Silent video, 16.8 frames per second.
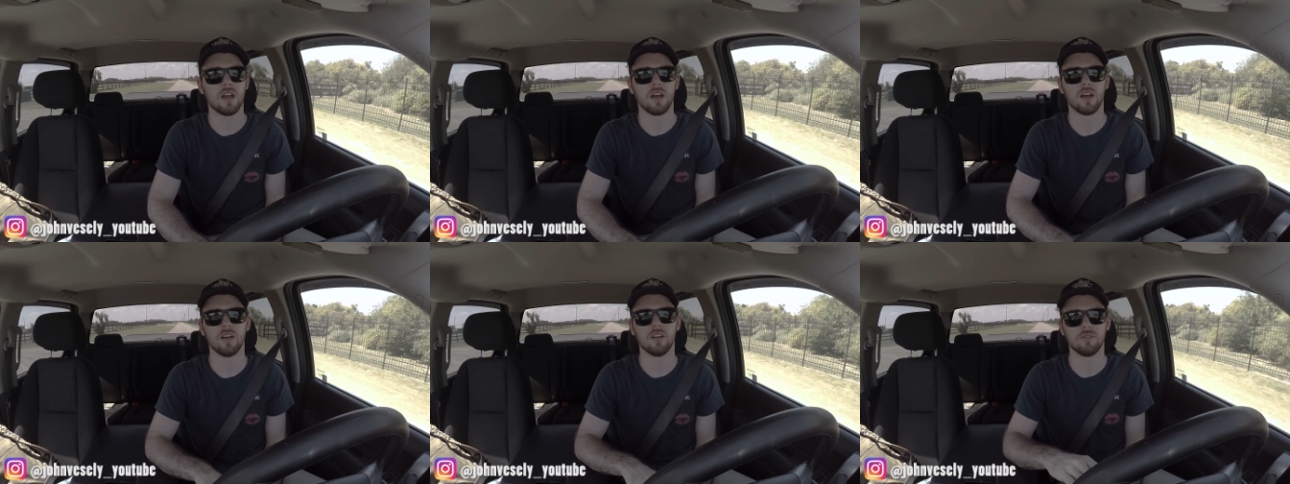
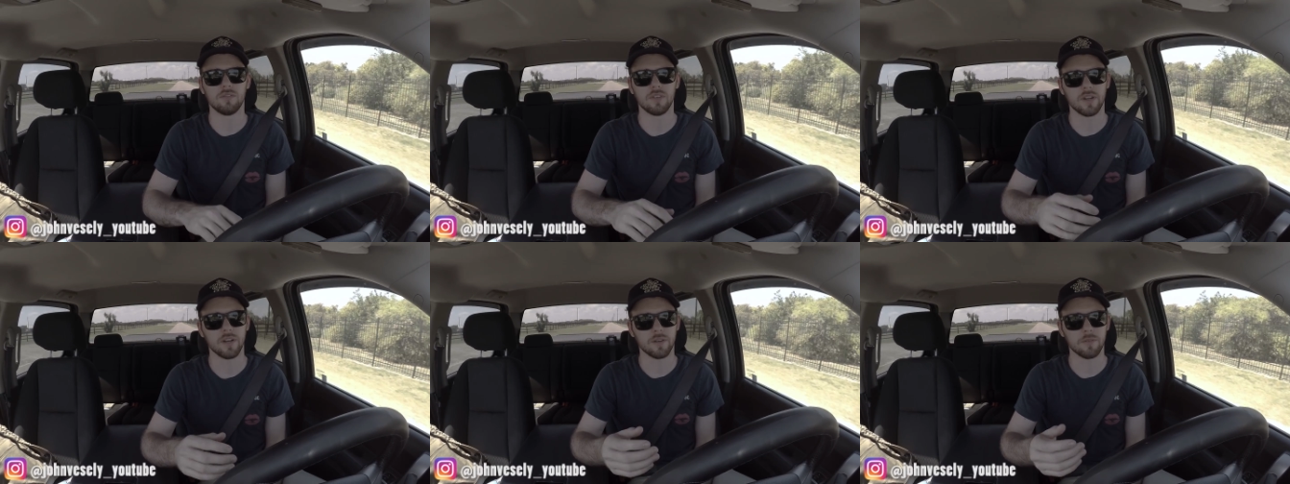
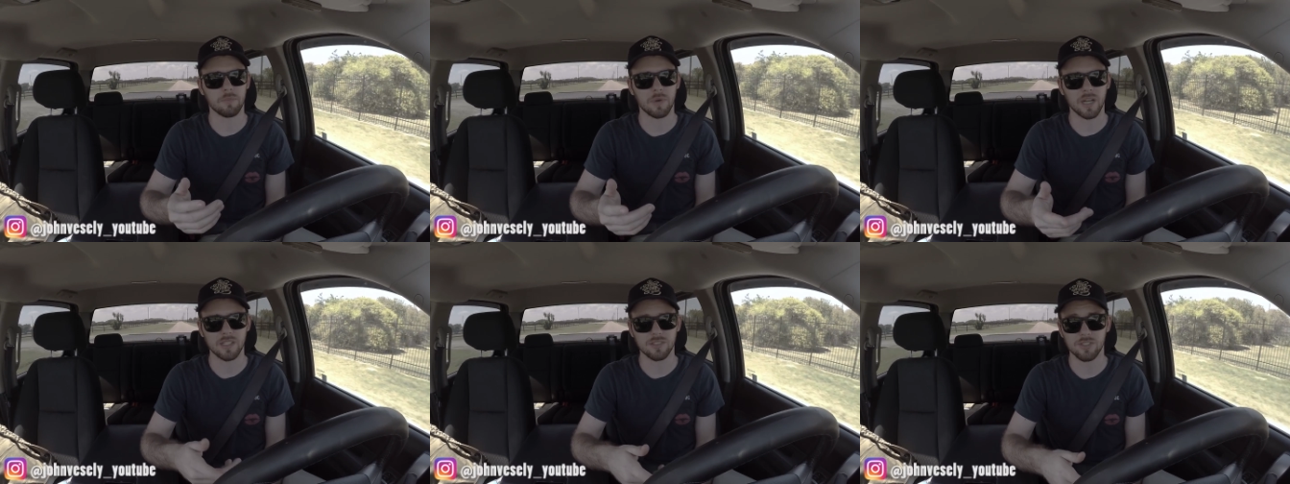of uh,
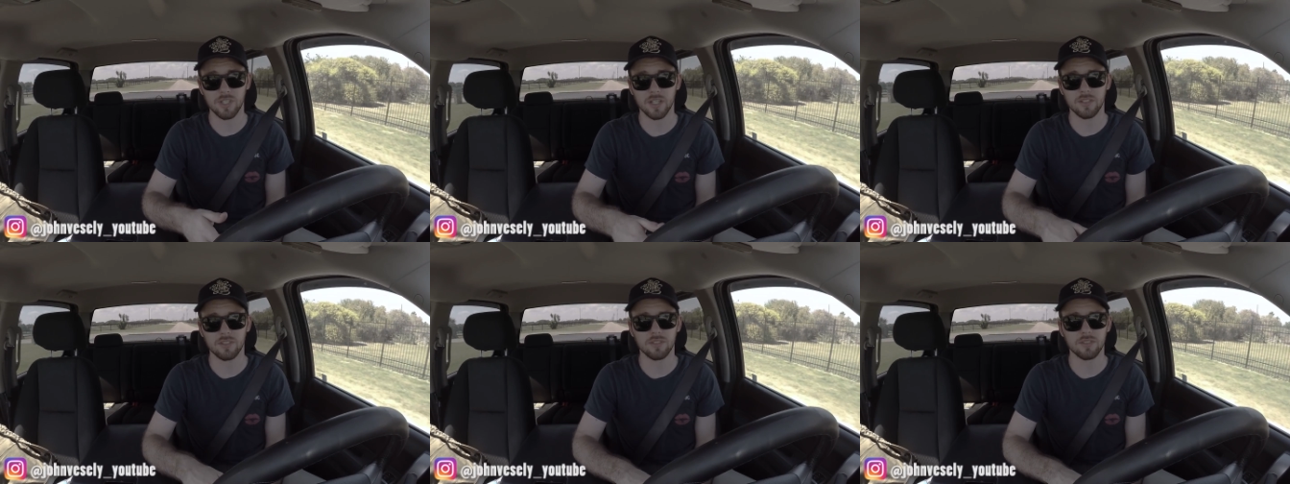my
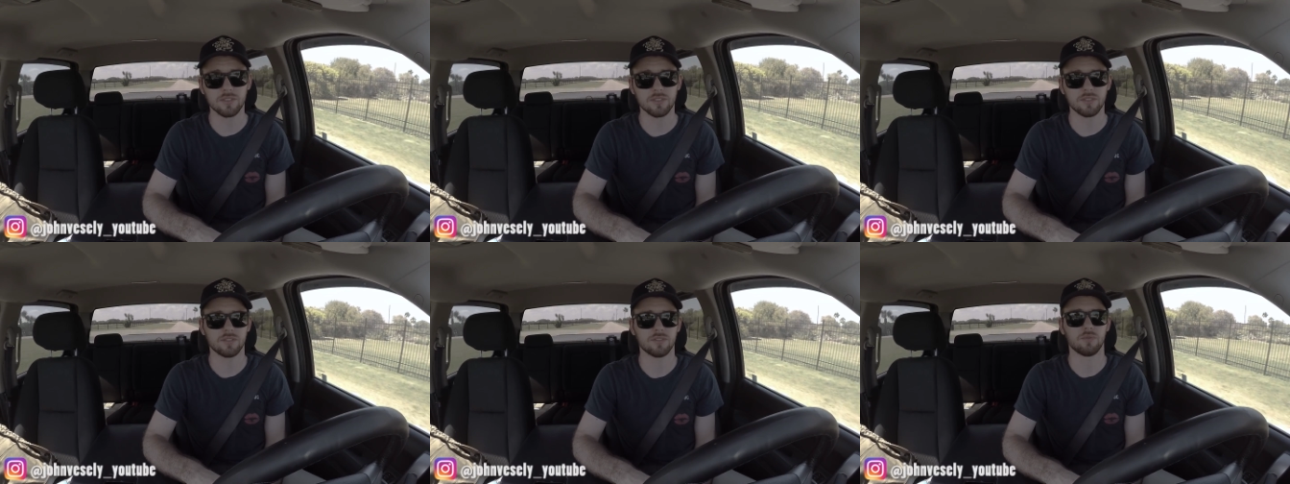
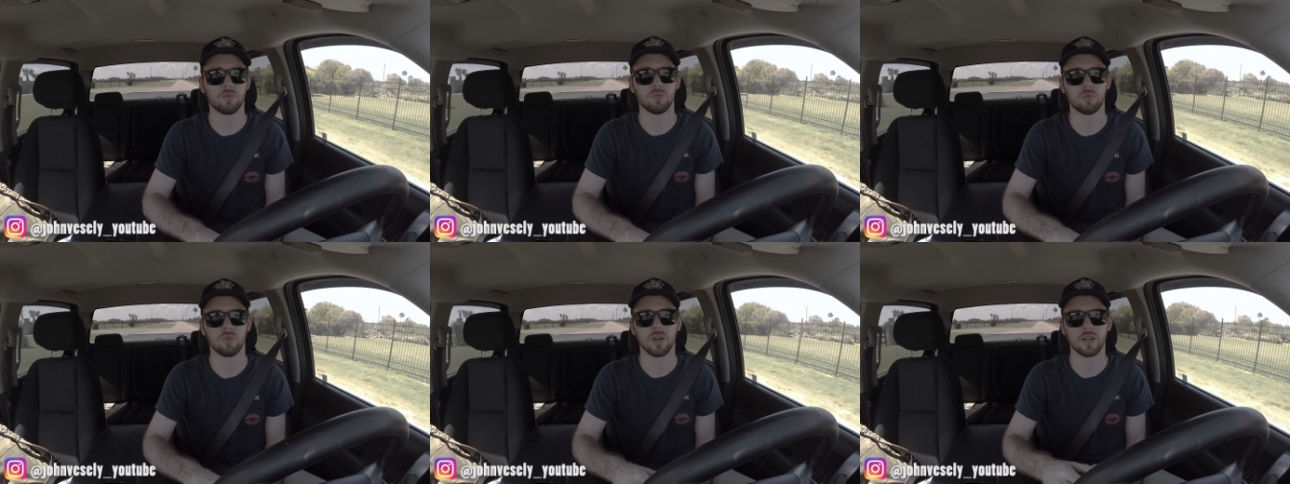injectors
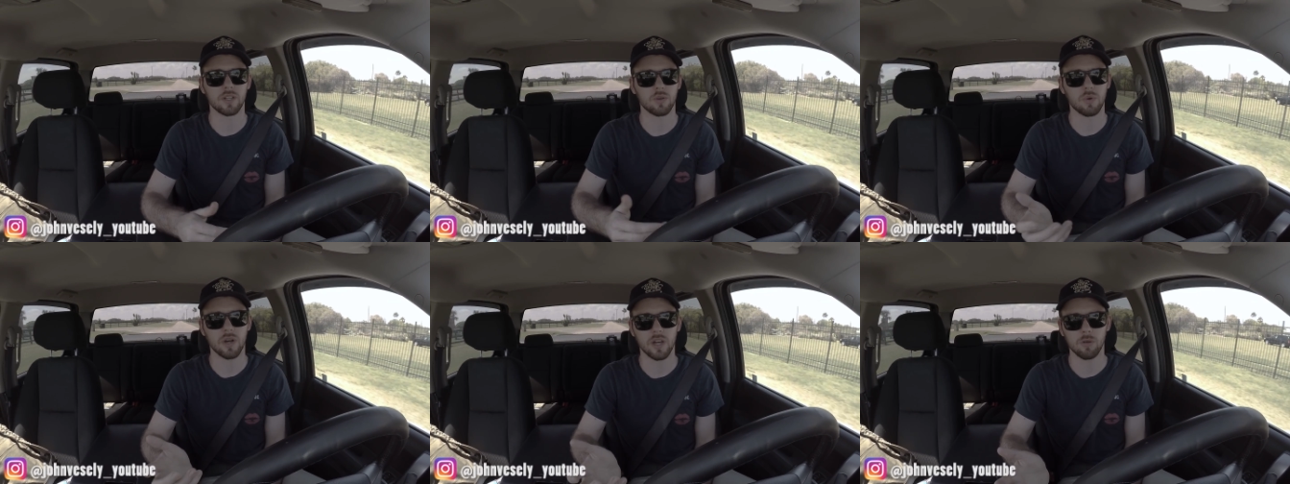
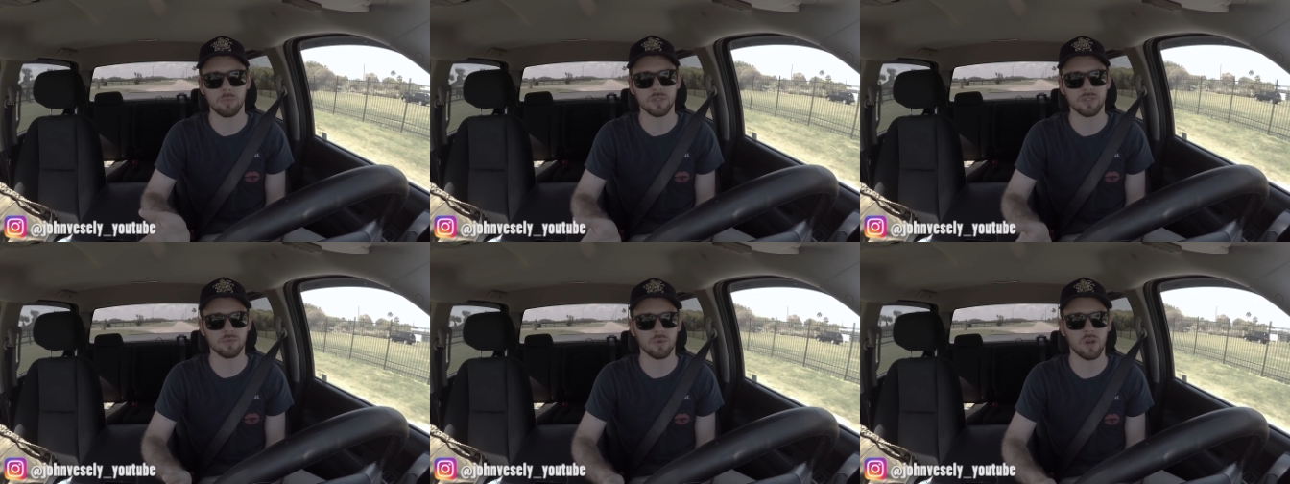running wide
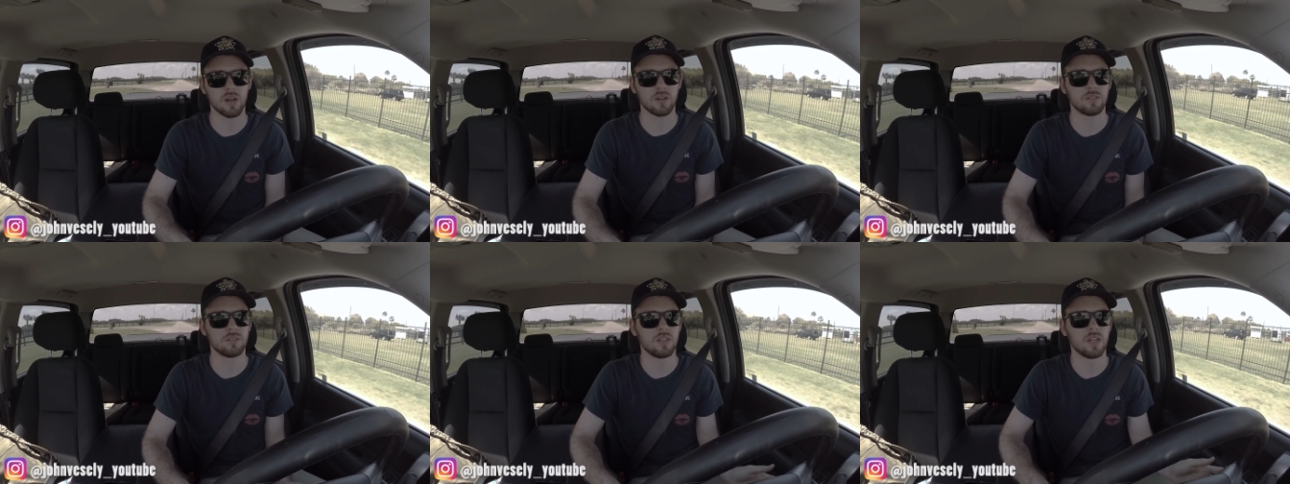open
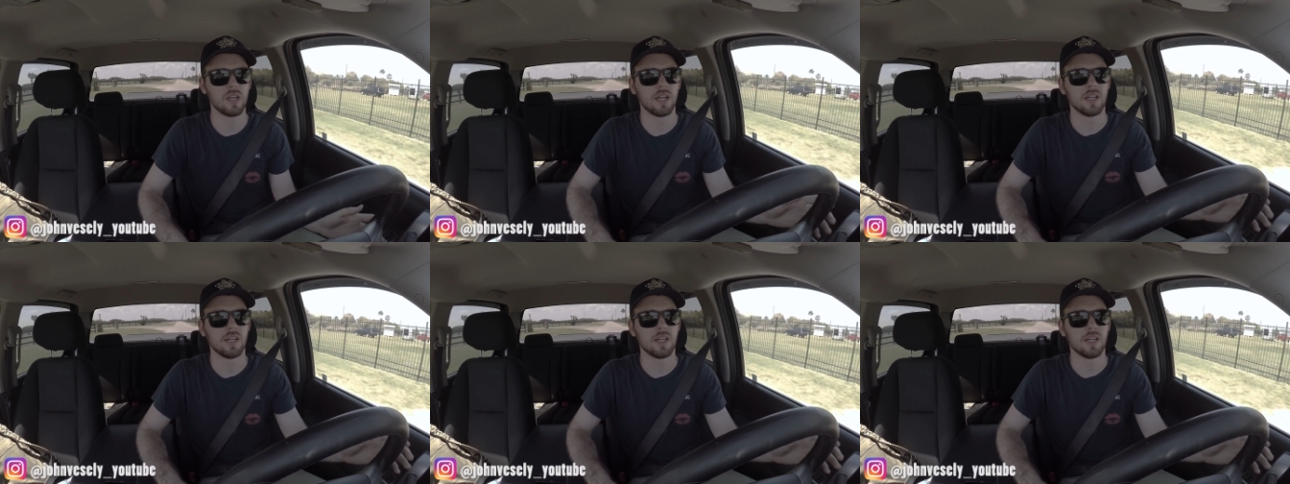throttle